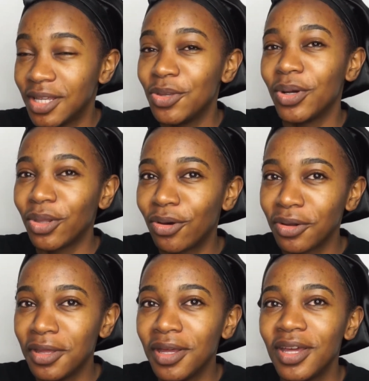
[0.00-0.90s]
you along
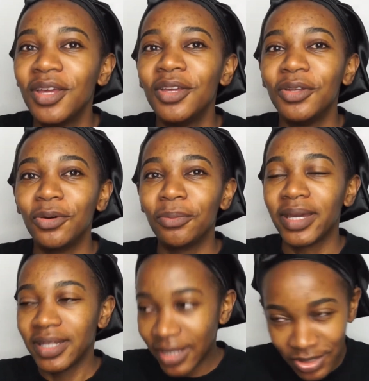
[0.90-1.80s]
my
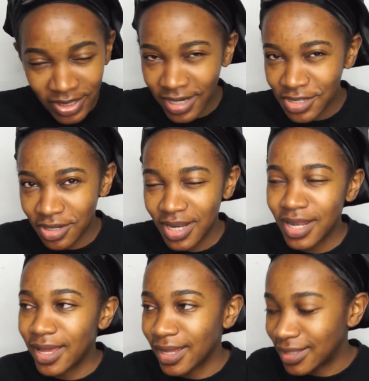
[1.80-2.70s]
natural hair journey,
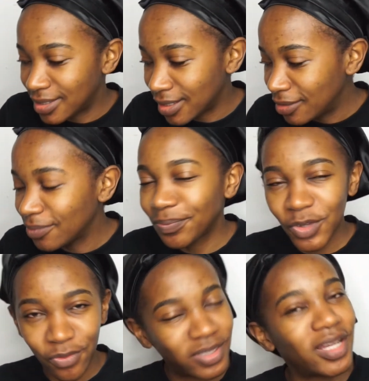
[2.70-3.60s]
like I had said,
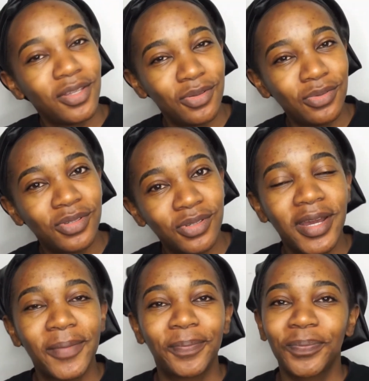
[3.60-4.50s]
of what I use. So yeah,